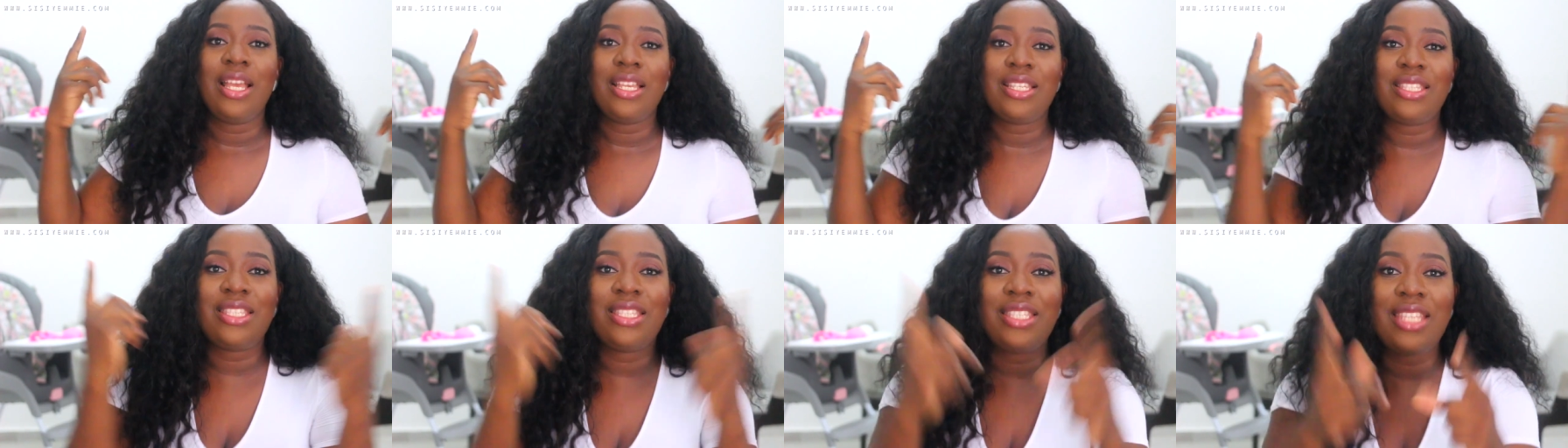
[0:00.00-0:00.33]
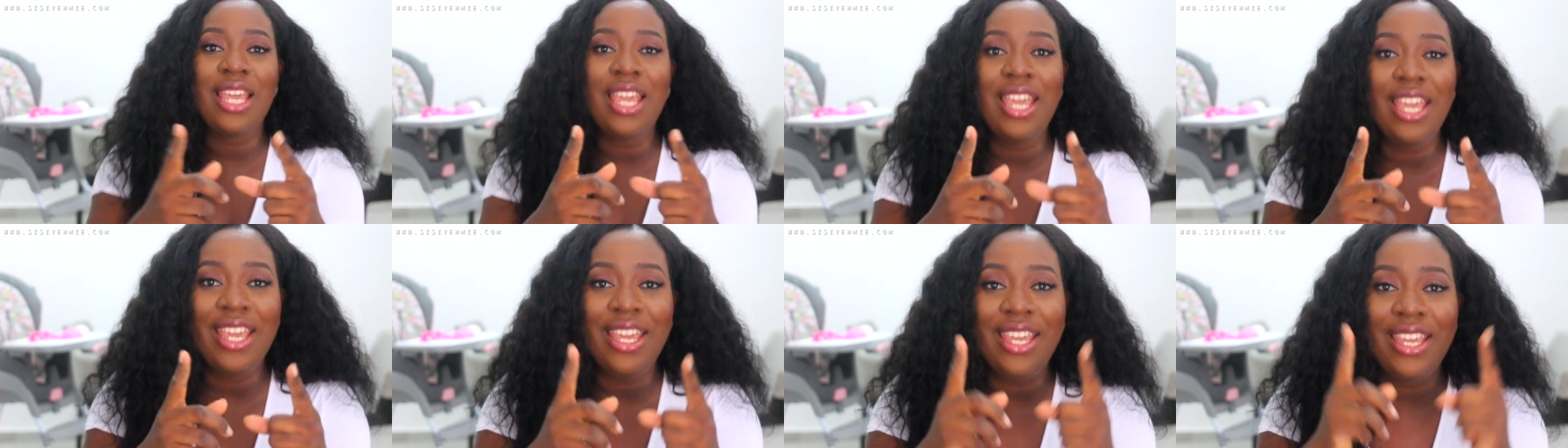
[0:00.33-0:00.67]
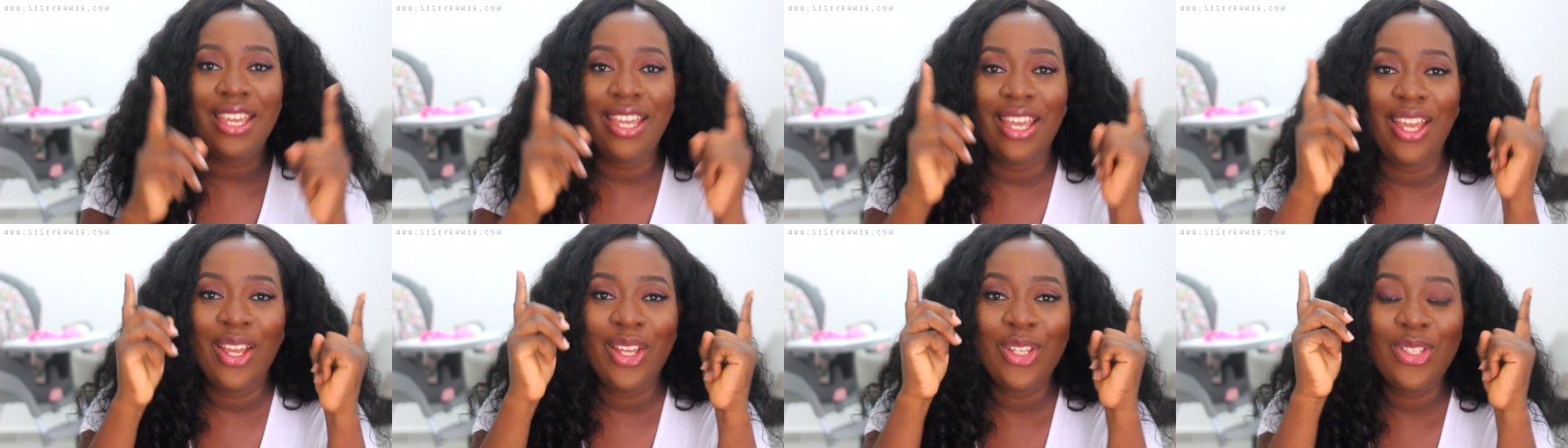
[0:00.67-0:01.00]

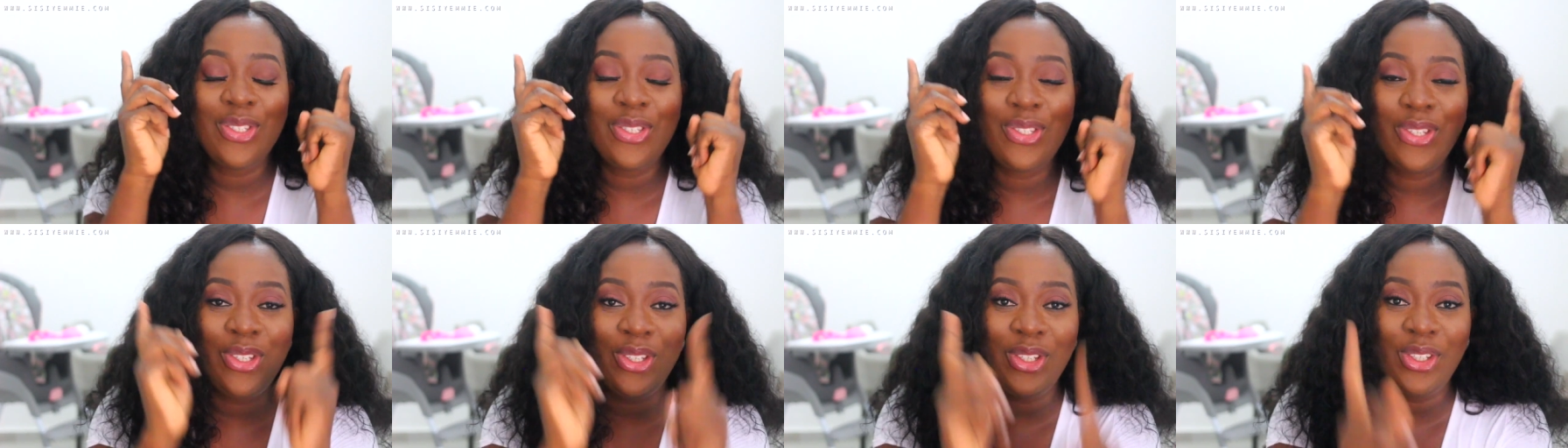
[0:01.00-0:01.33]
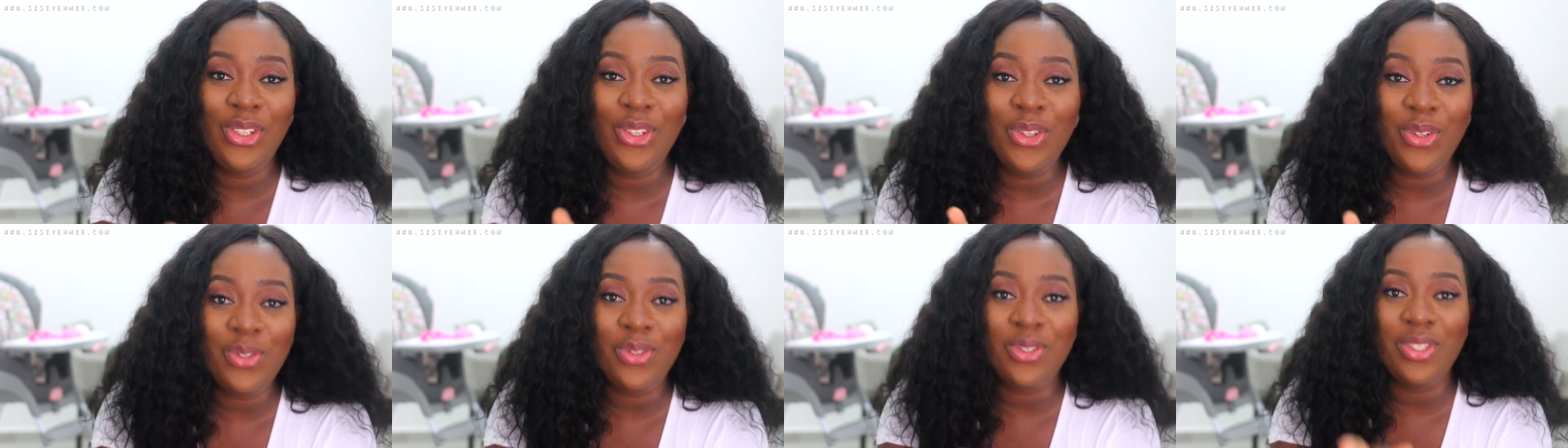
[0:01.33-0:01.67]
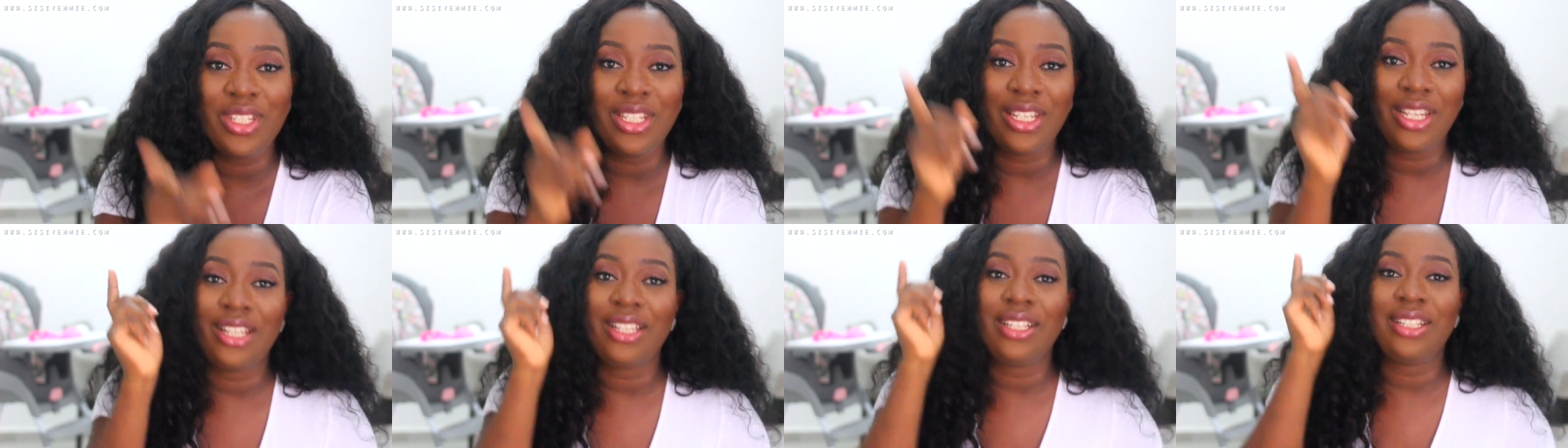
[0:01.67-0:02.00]
stay
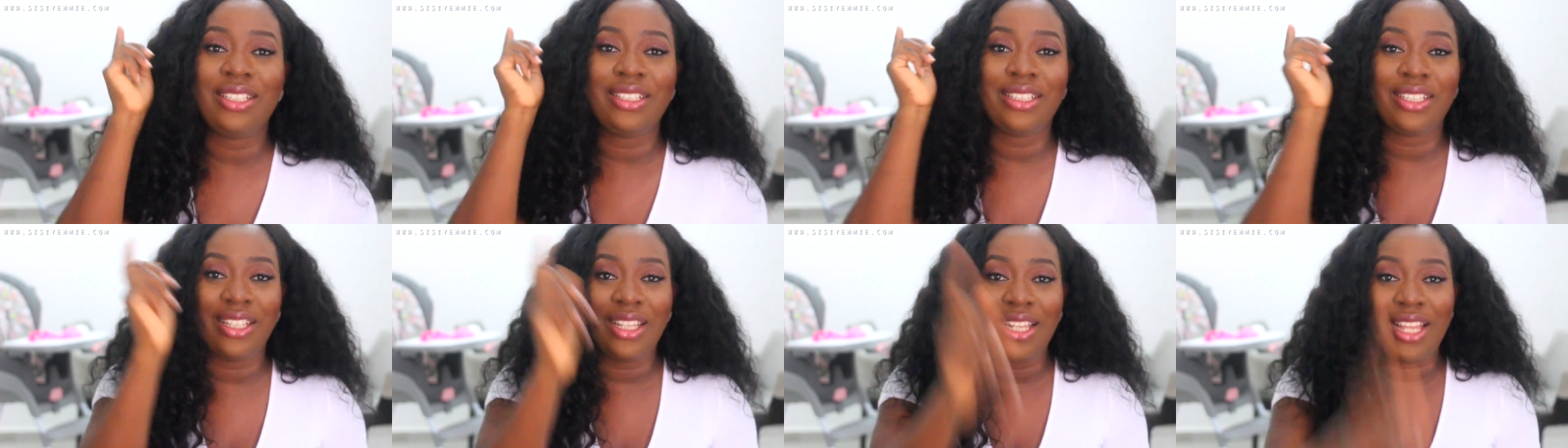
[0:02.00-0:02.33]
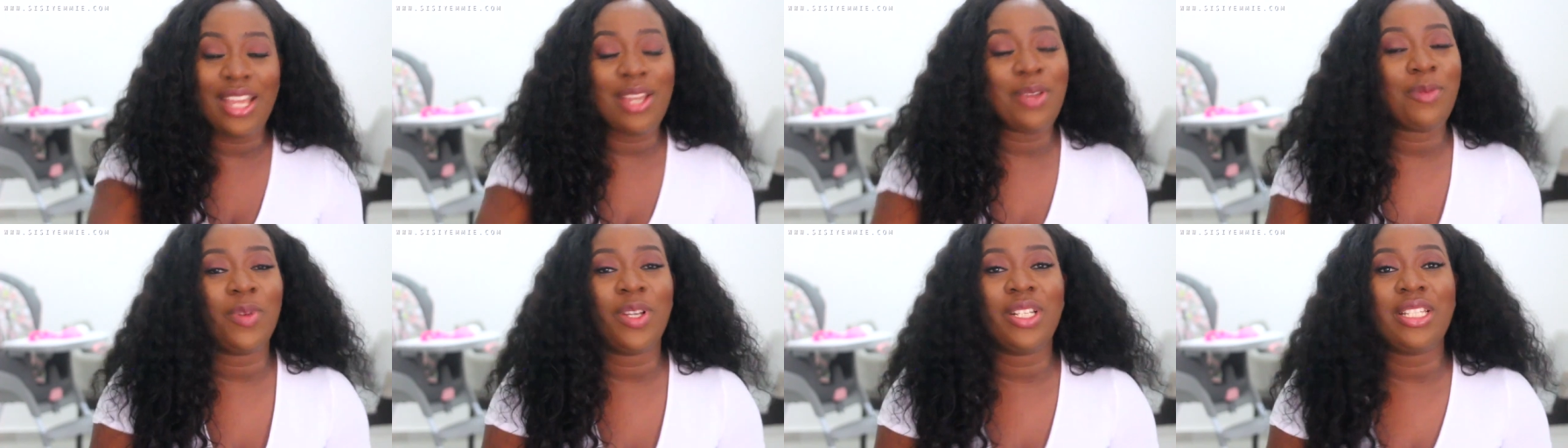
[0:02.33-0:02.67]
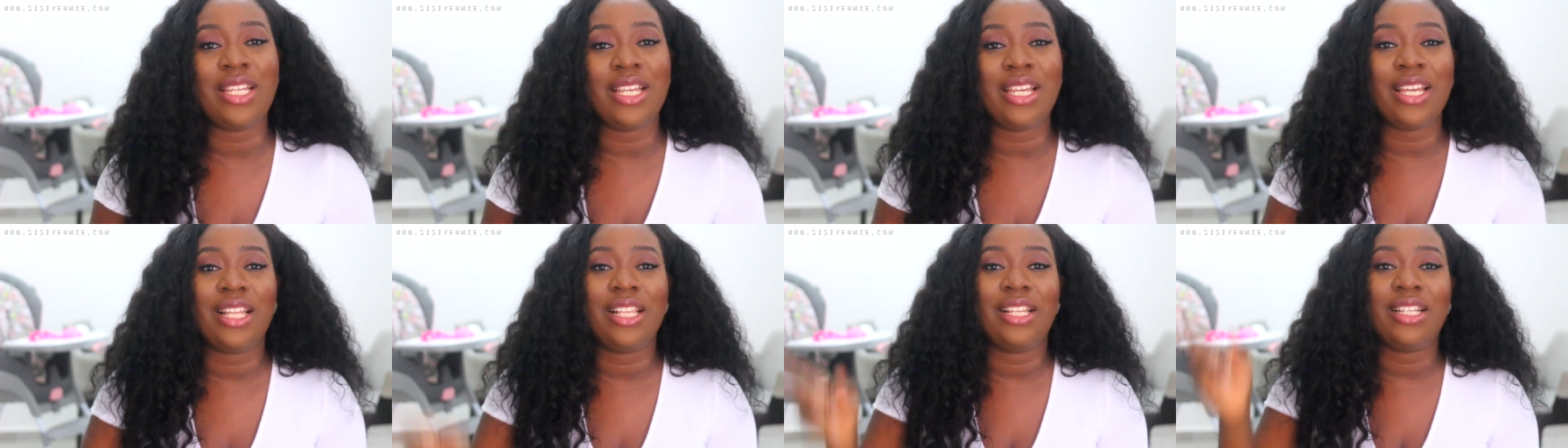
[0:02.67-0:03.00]
tuned, click the like
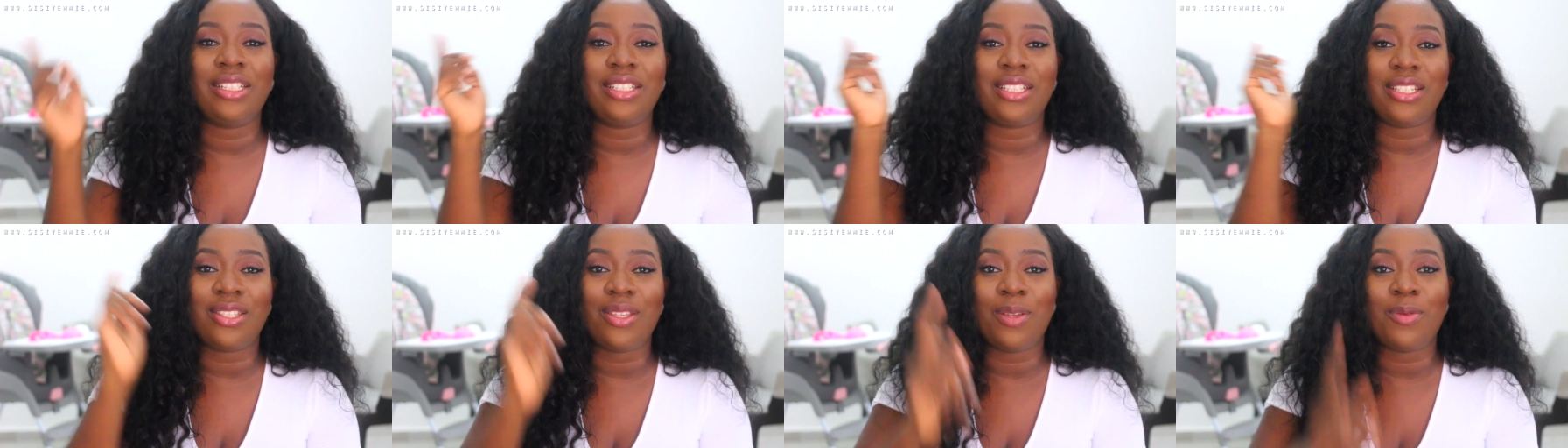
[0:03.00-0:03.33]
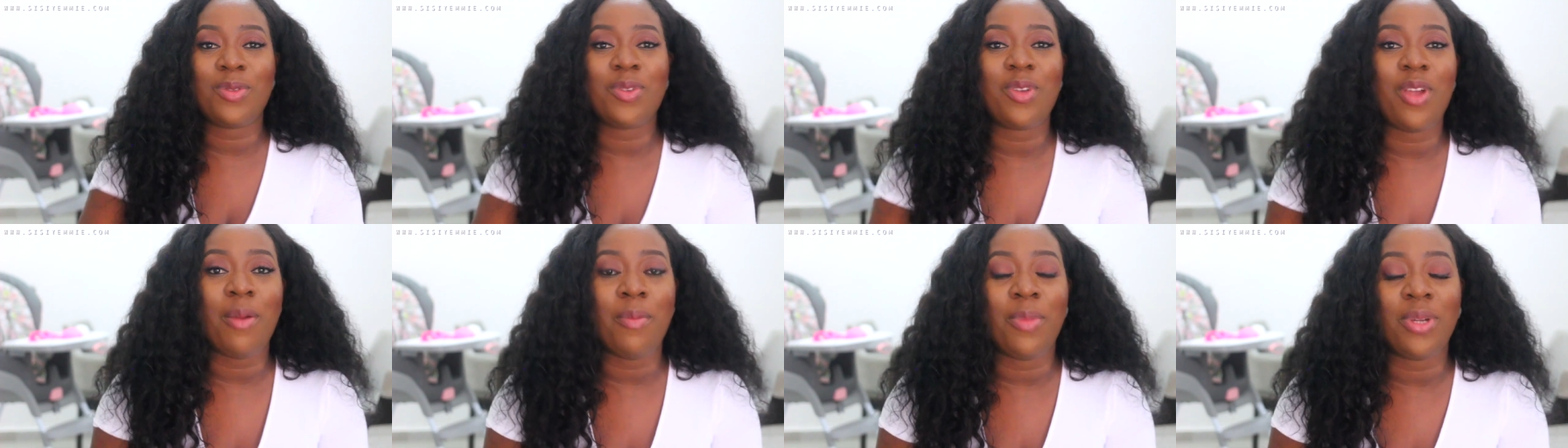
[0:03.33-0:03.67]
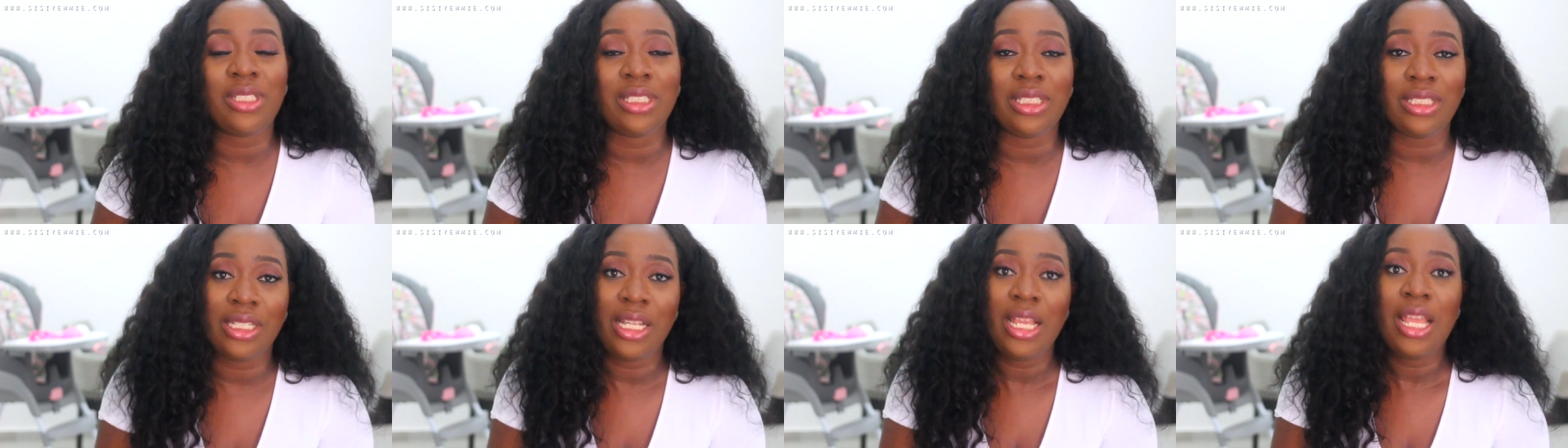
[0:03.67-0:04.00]
button, click the subscribe
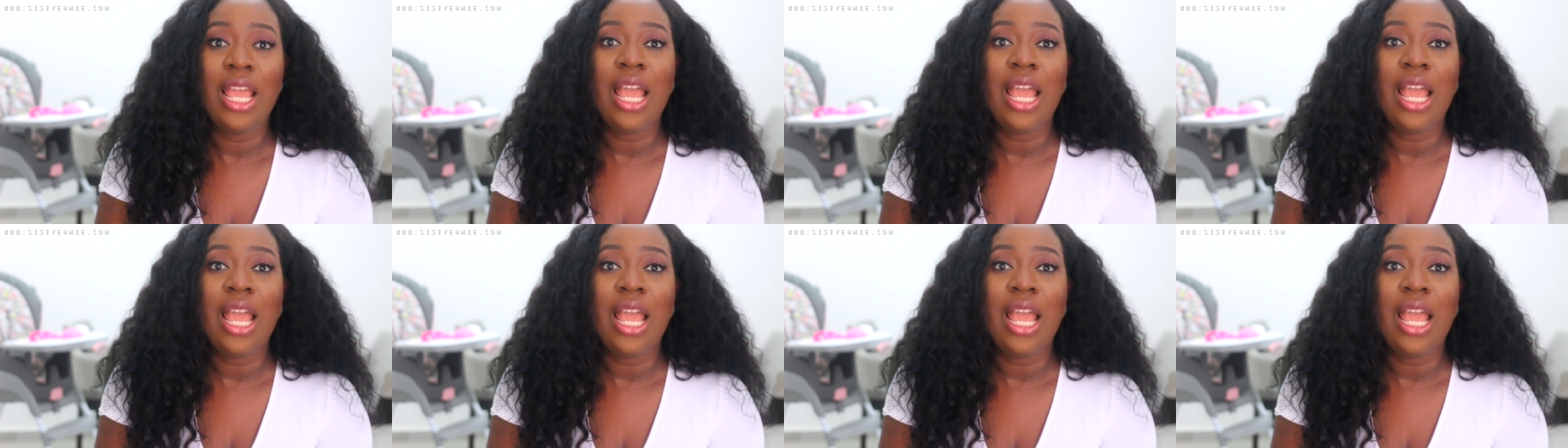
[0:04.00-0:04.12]
button.